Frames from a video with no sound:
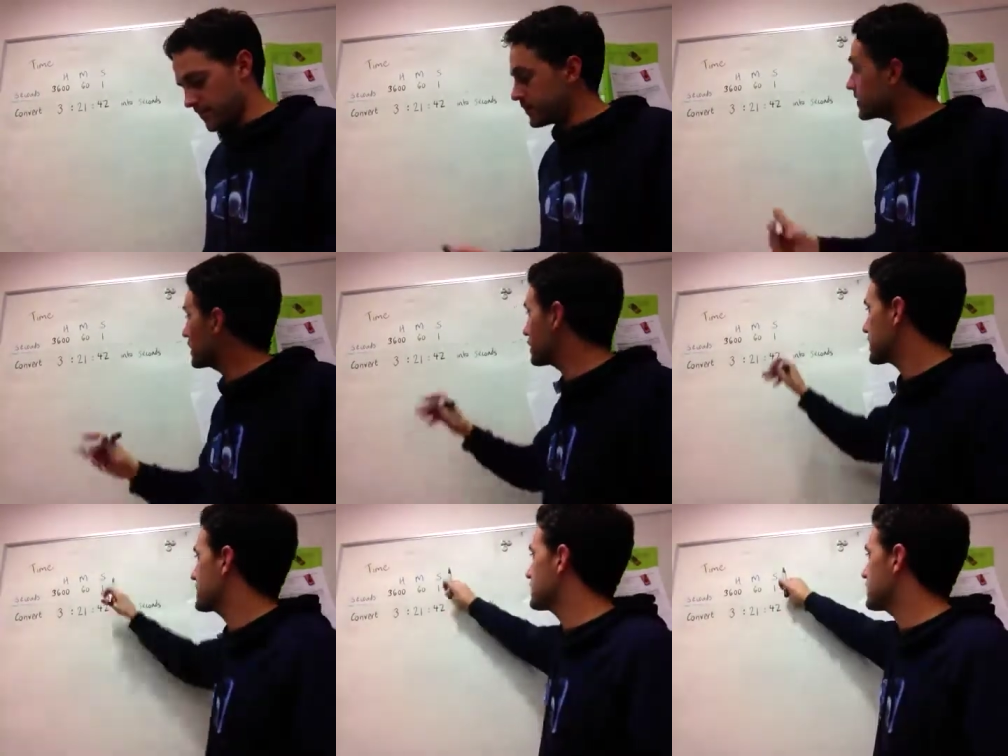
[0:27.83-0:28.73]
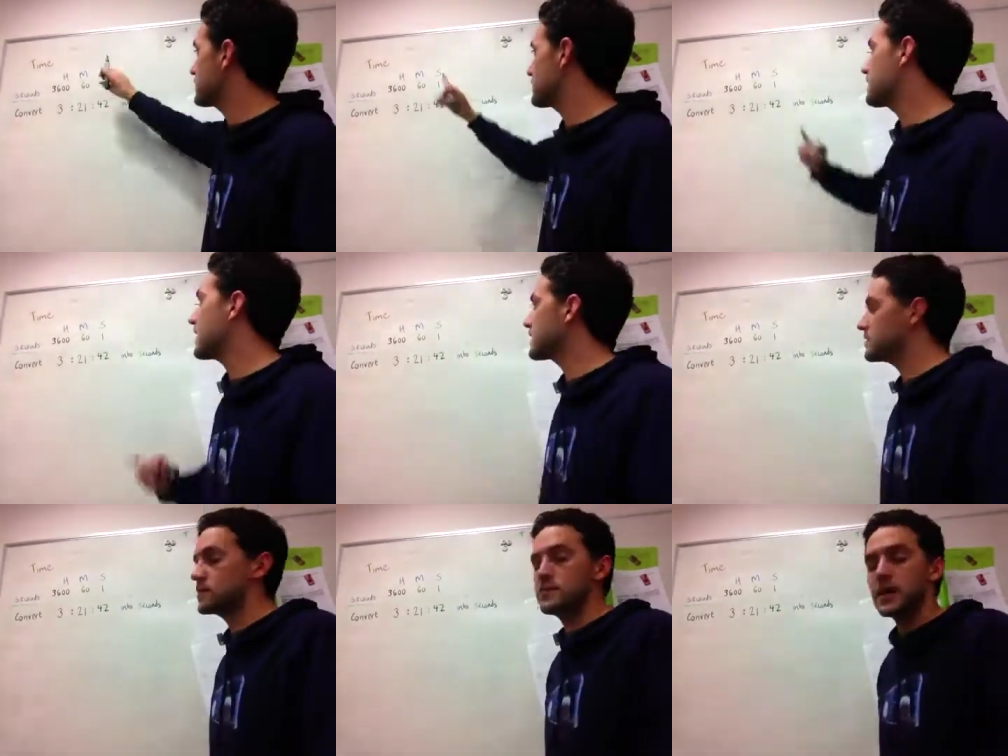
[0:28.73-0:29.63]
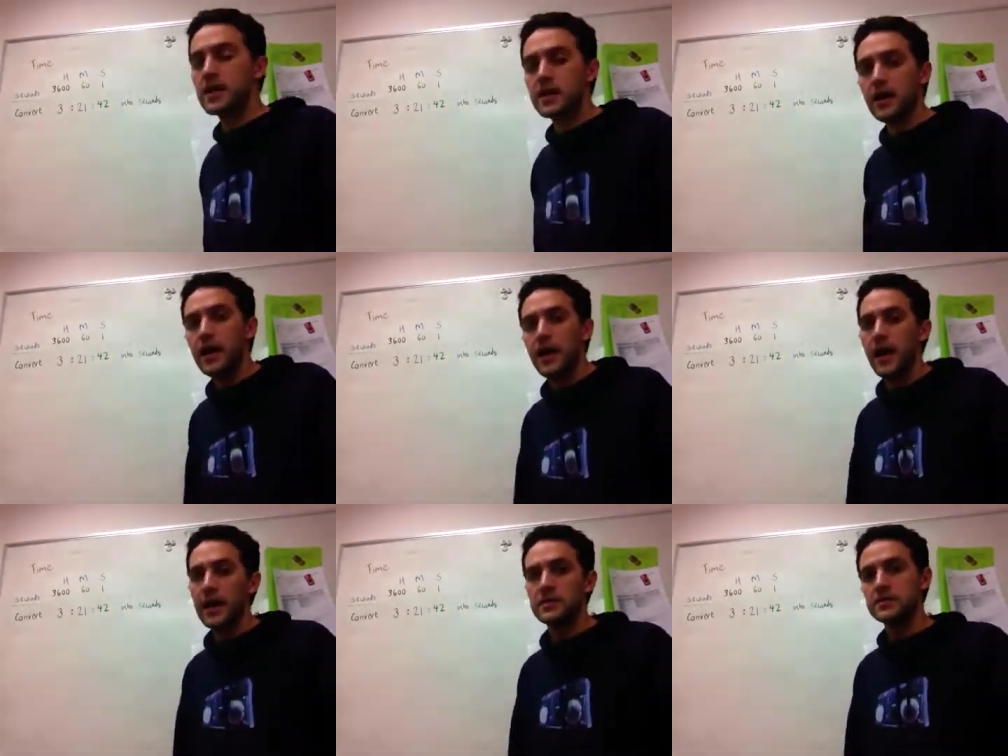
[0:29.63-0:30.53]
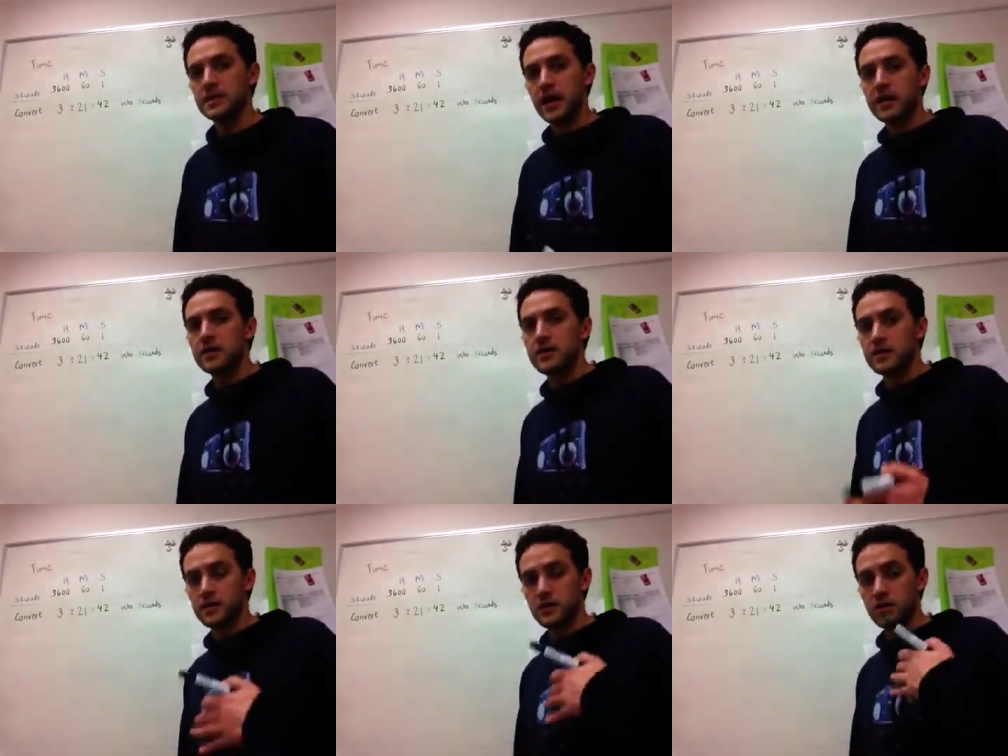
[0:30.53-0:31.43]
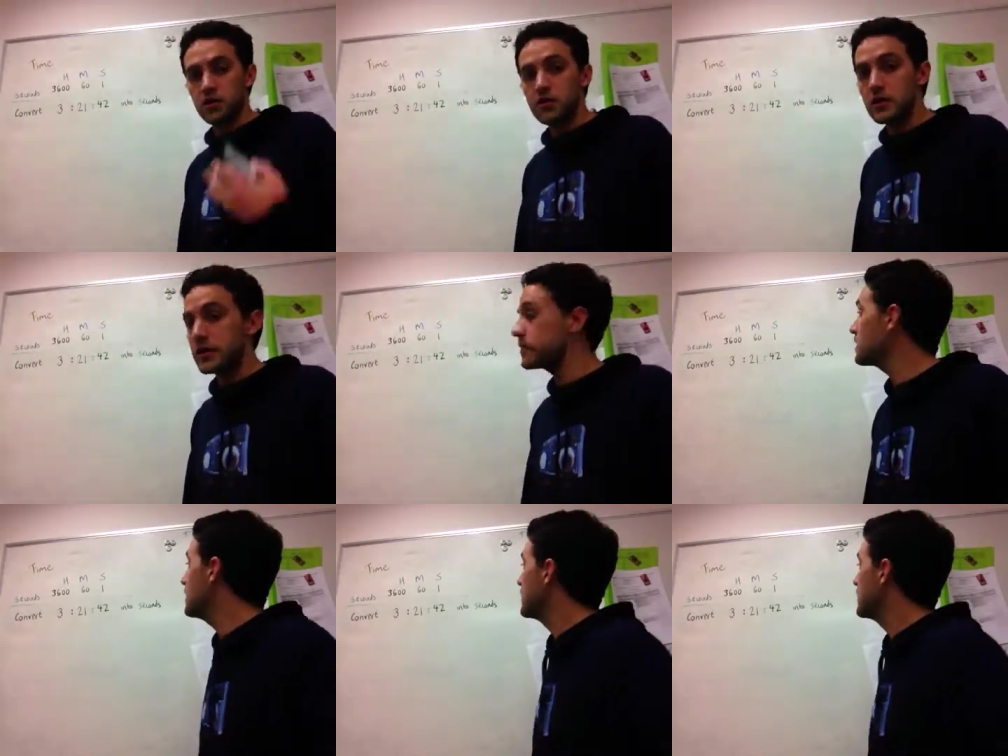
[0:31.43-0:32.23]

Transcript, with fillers: if we consider a second to be our standard unit,